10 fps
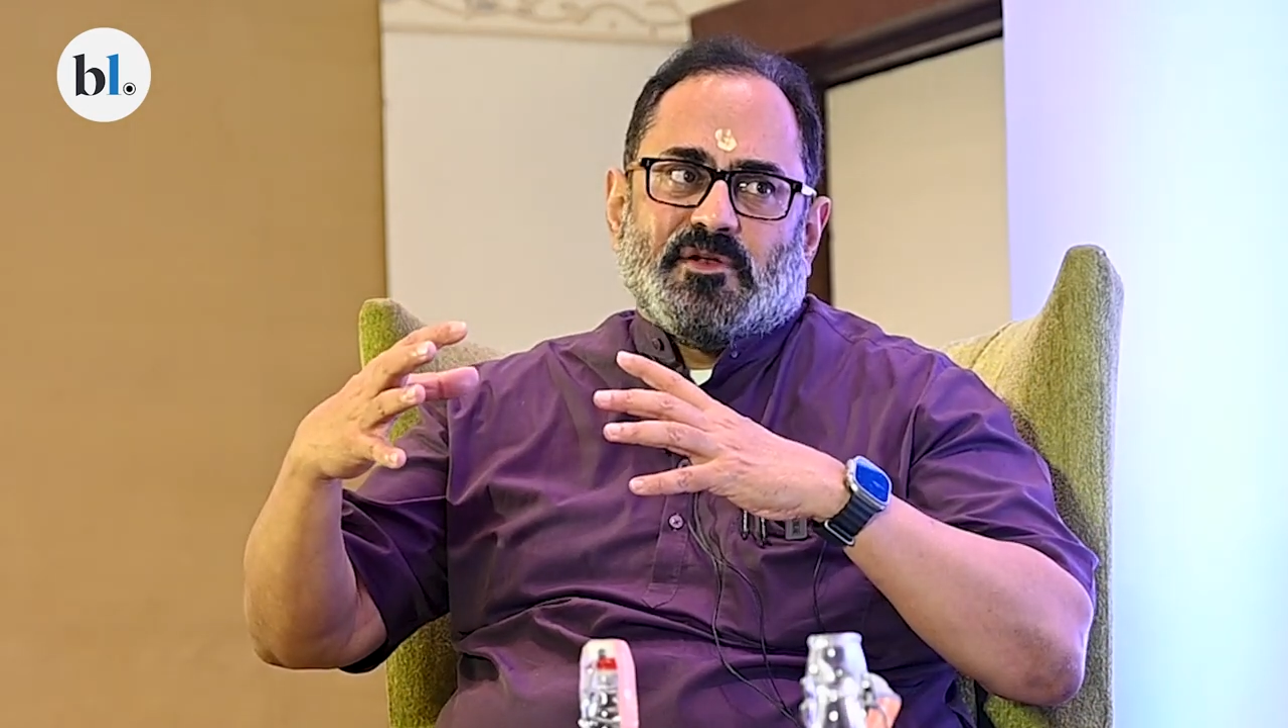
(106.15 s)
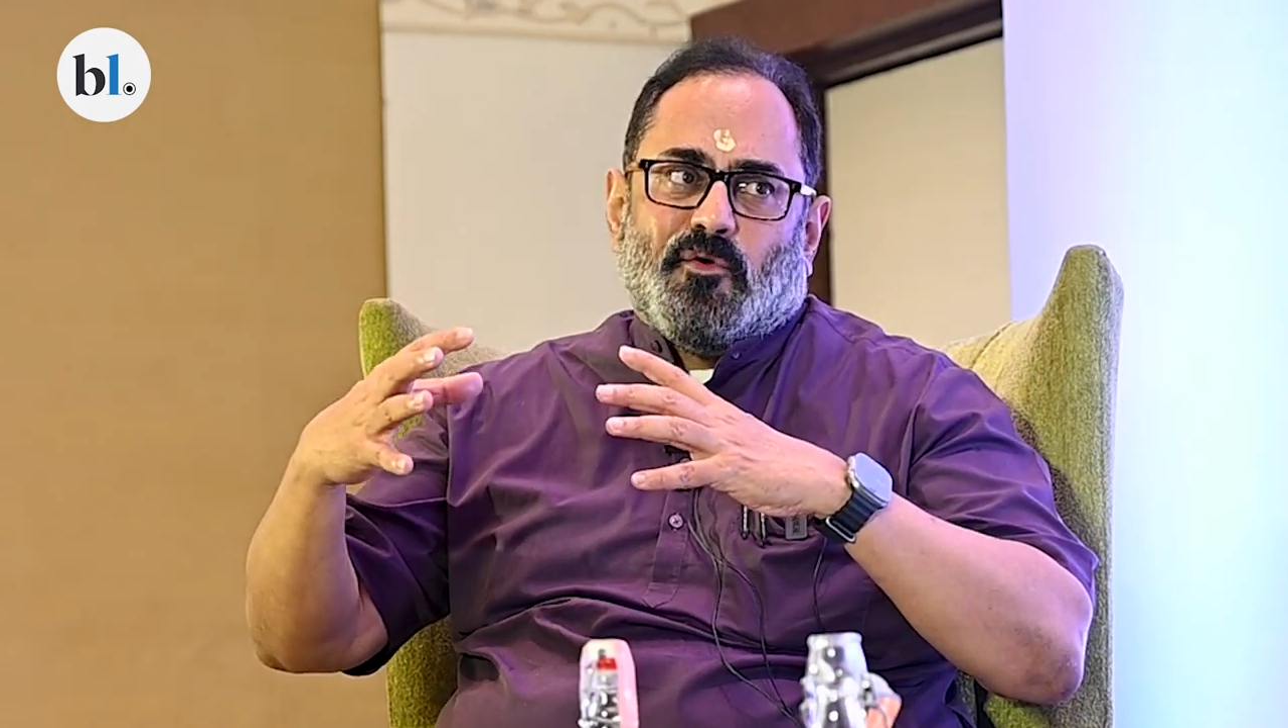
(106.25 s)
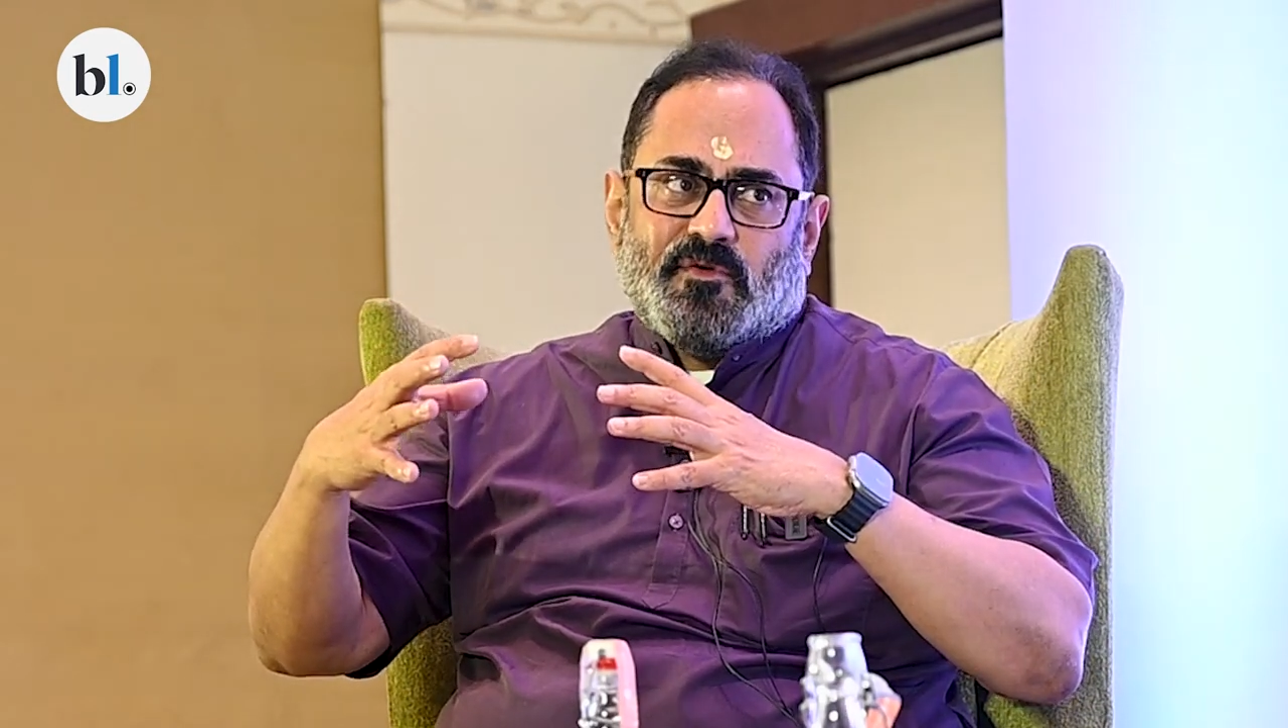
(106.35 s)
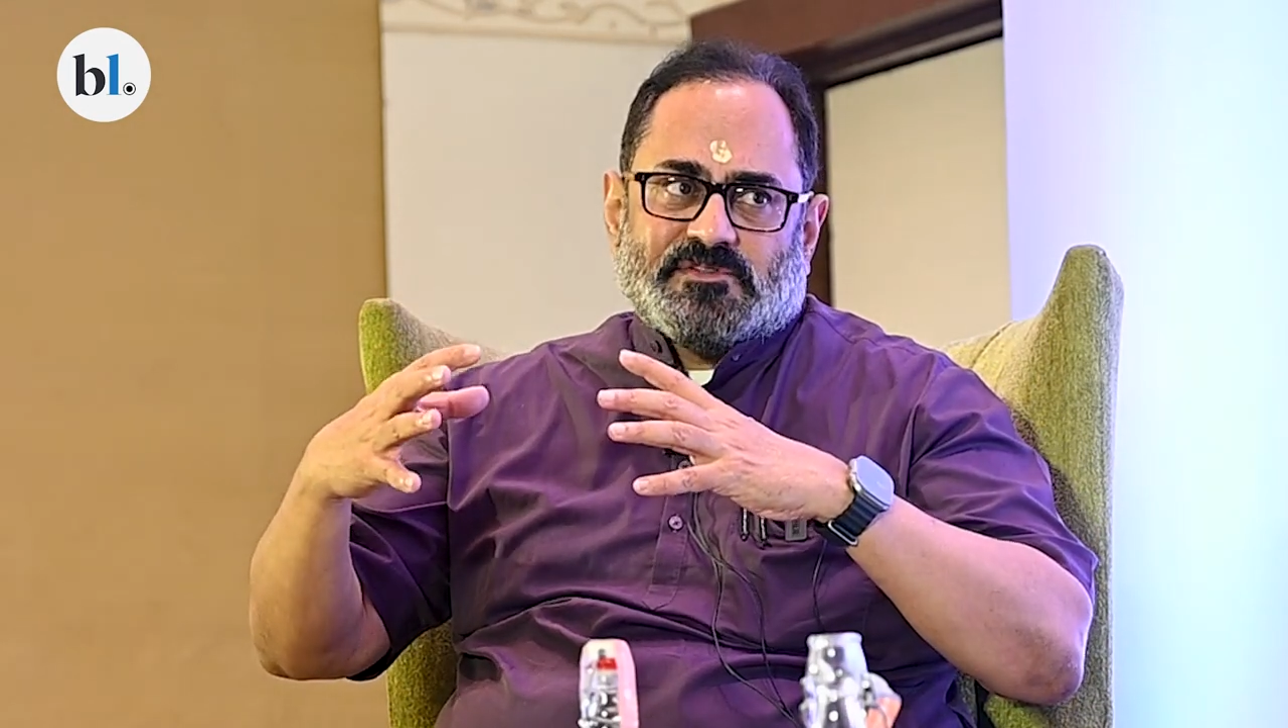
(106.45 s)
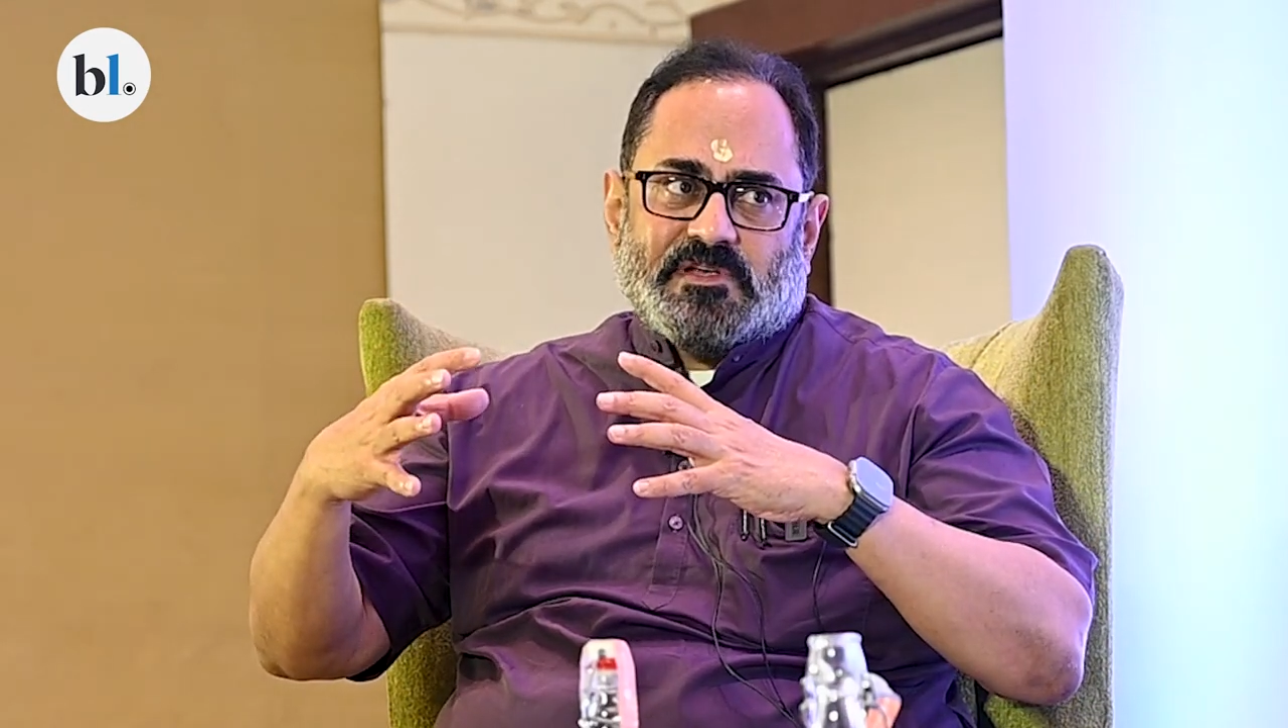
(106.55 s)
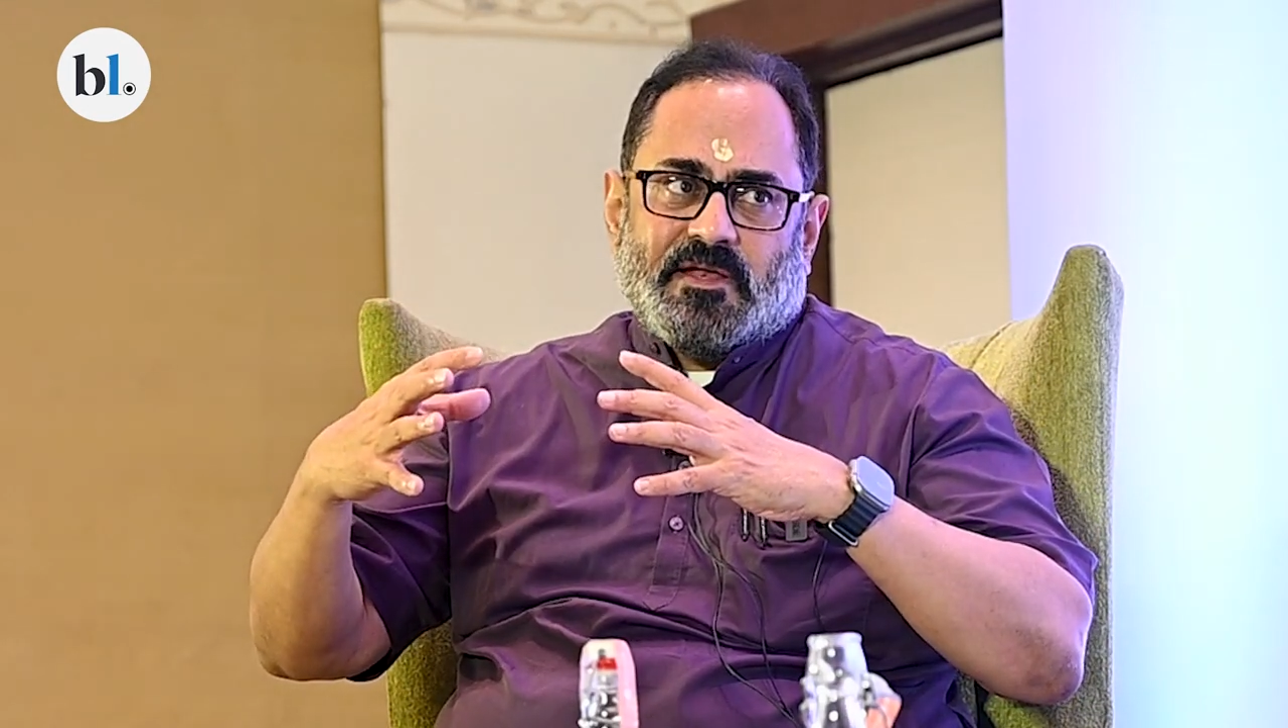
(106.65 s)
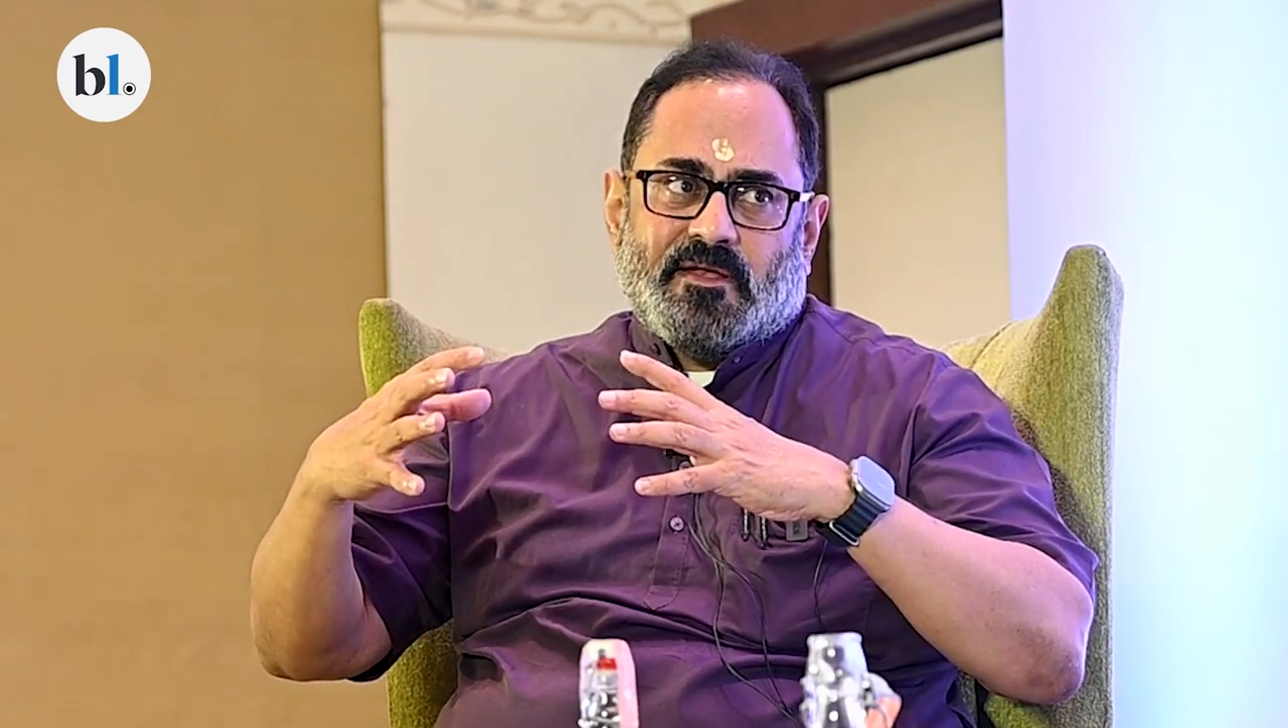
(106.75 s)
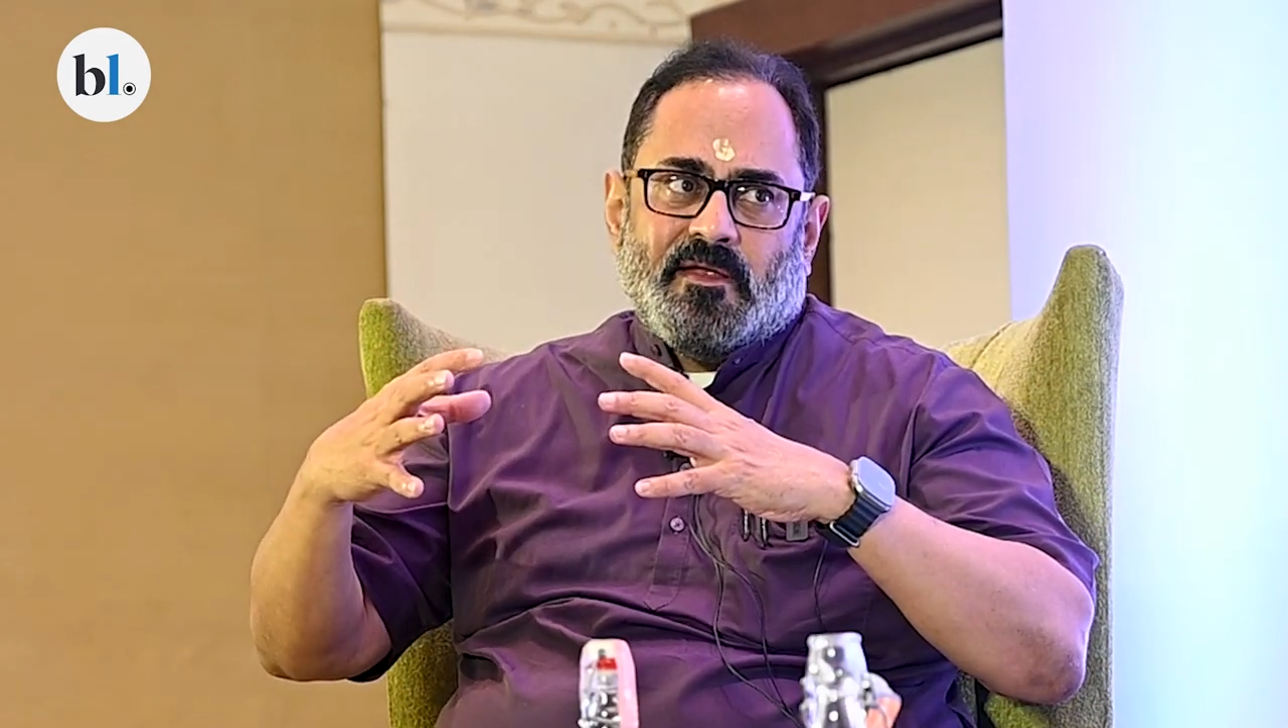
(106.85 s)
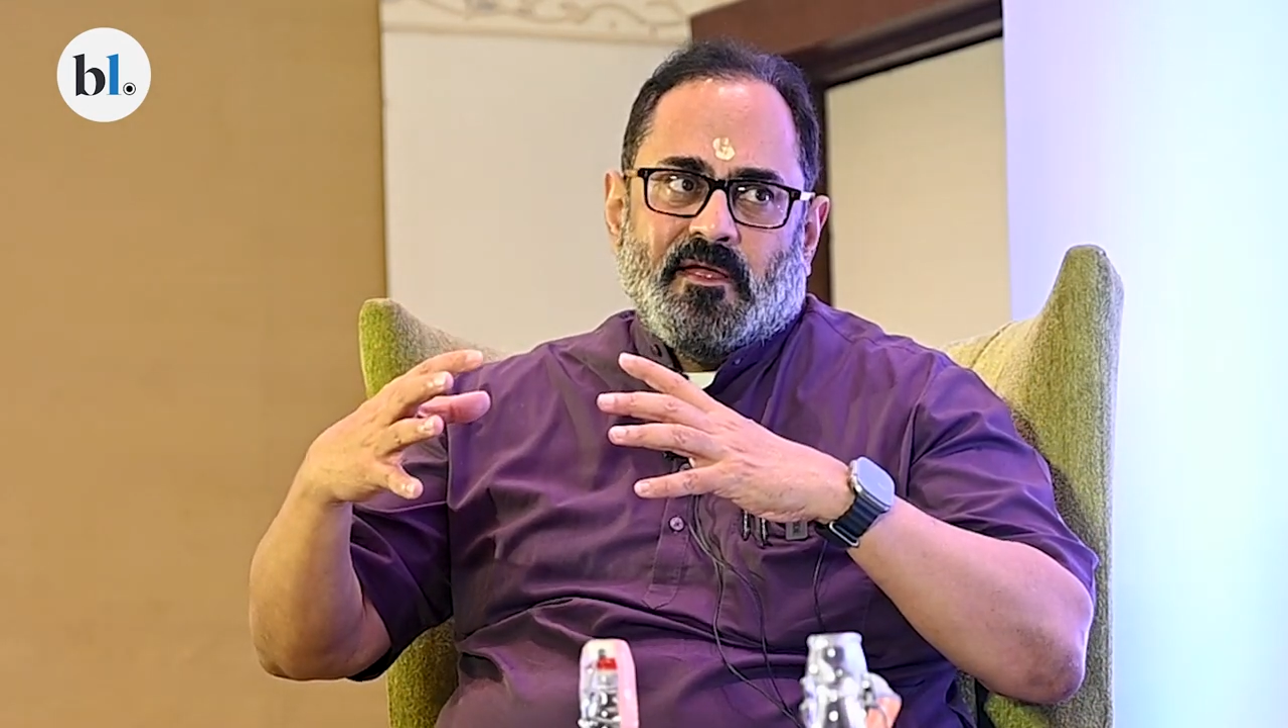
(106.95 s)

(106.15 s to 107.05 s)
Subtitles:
and oversight